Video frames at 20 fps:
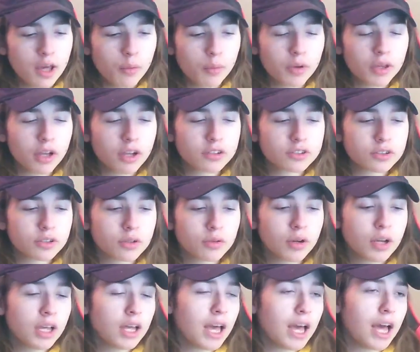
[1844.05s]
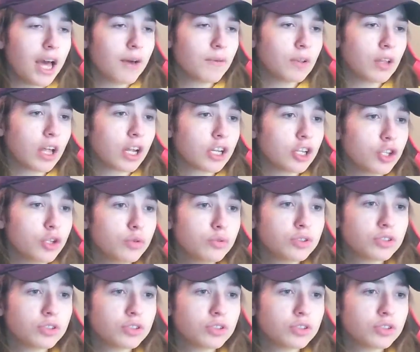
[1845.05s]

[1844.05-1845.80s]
We also have a lot of new